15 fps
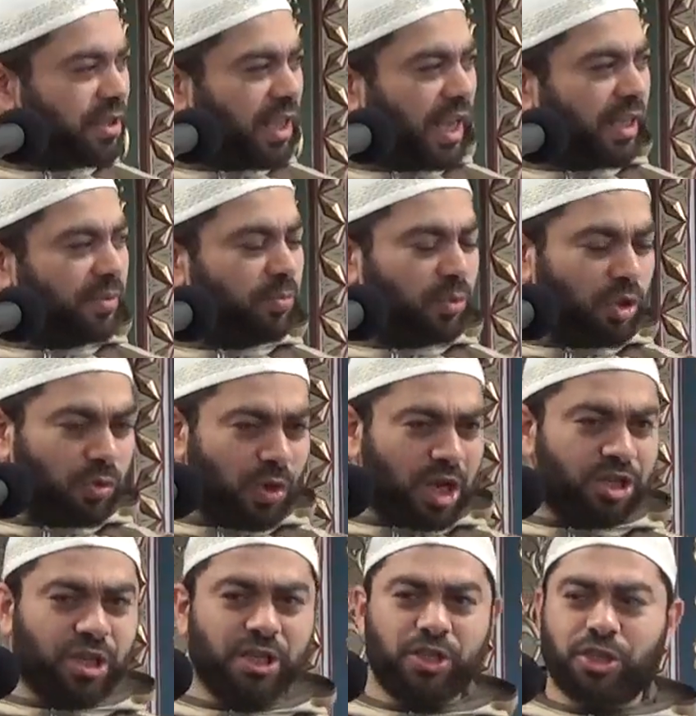like the
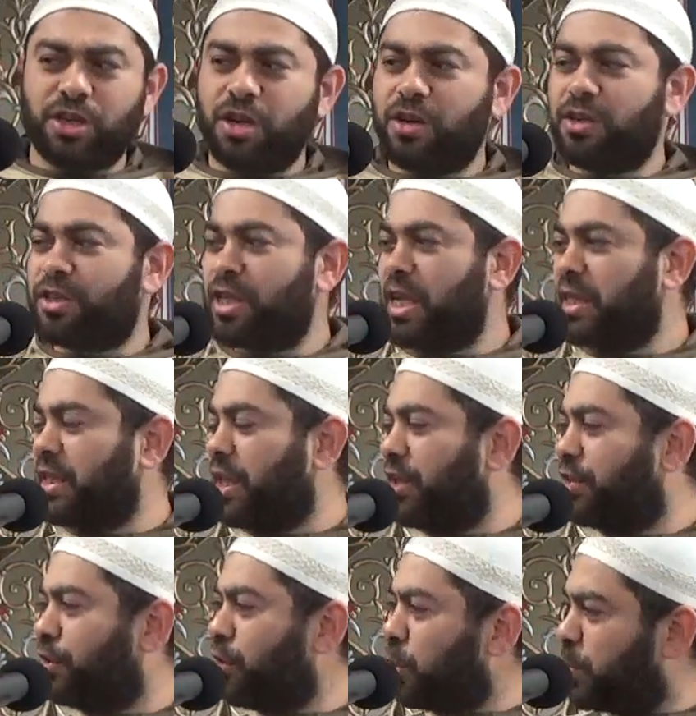Russian Church and the
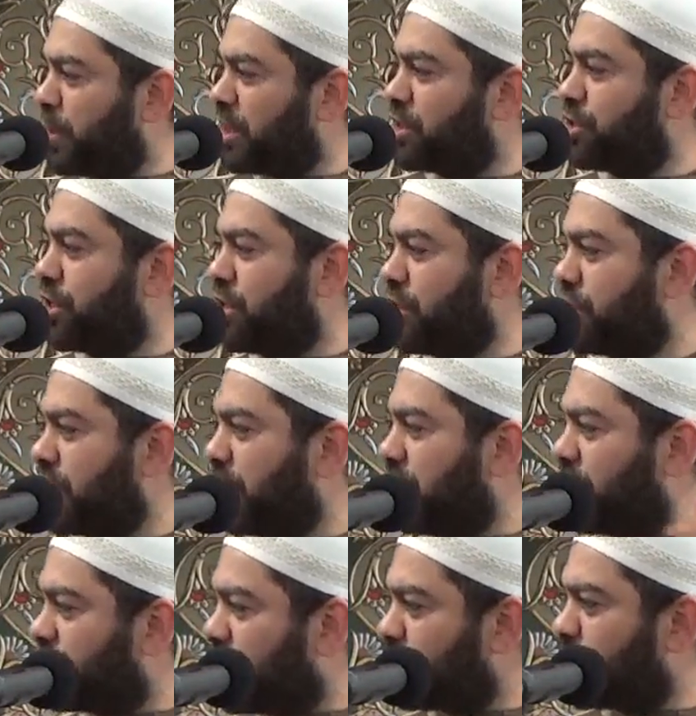Ethiopian Church and the
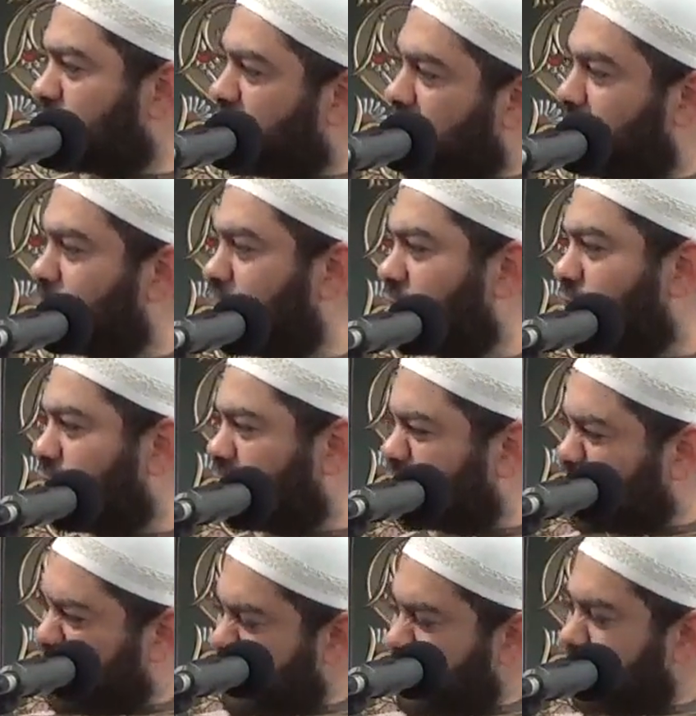Egyptian Coptic Church.